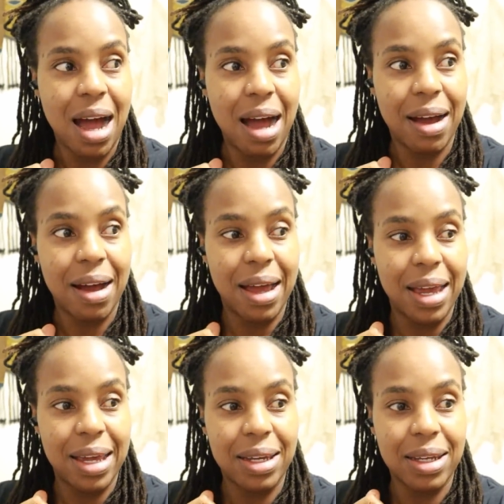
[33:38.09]

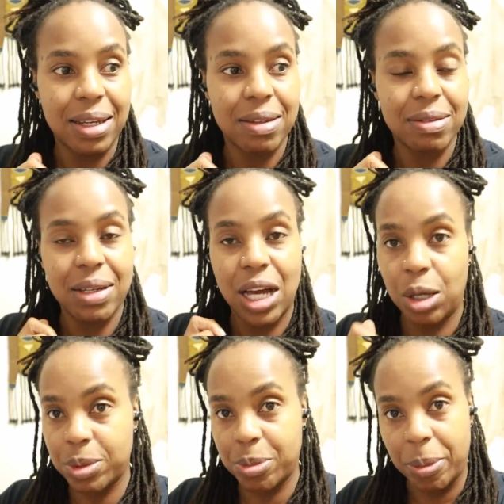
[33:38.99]
I
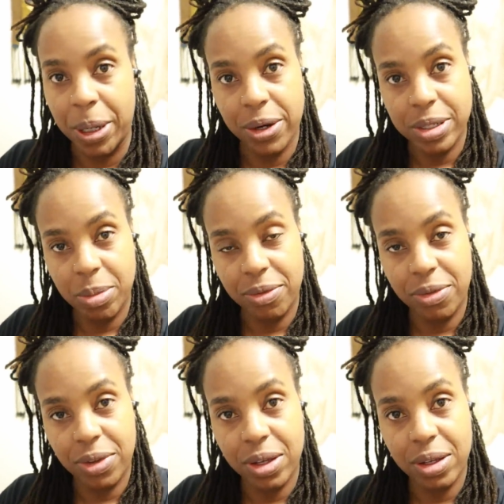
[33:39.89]
helped prepare some
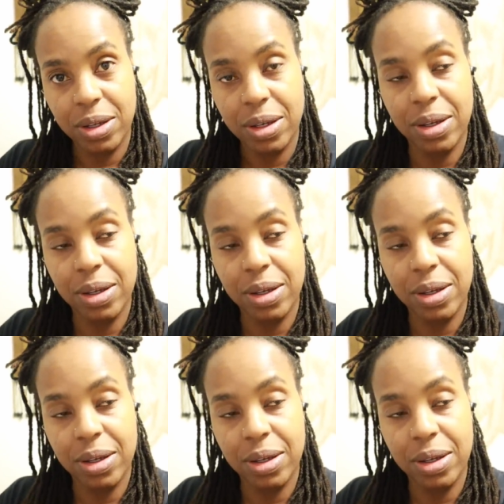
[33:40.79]
of the,